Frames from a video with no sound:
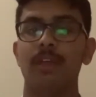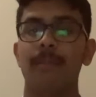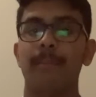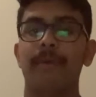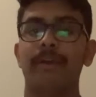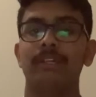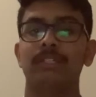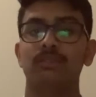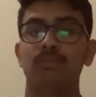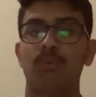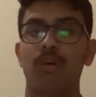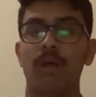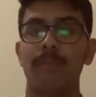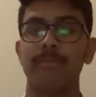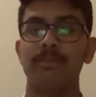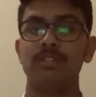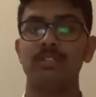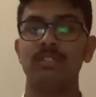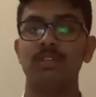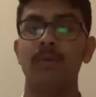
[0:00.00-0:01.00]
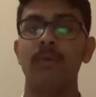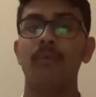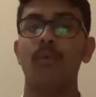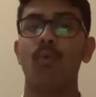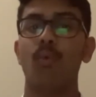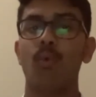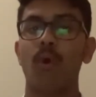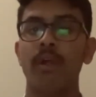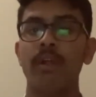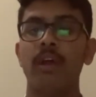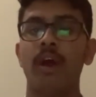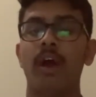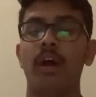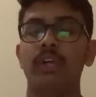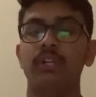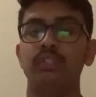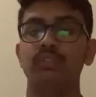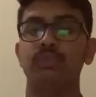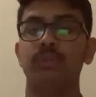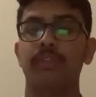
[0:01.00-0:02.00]
by Swami's
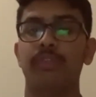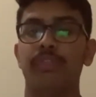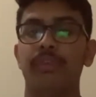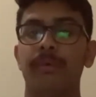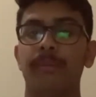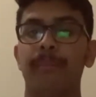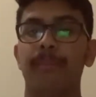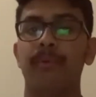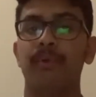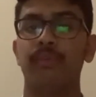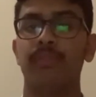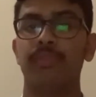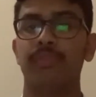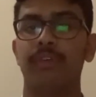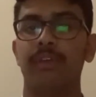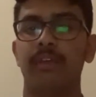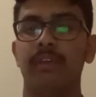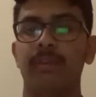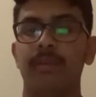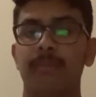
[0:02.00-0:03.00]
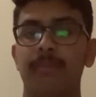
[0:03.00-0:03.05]
100th birthday.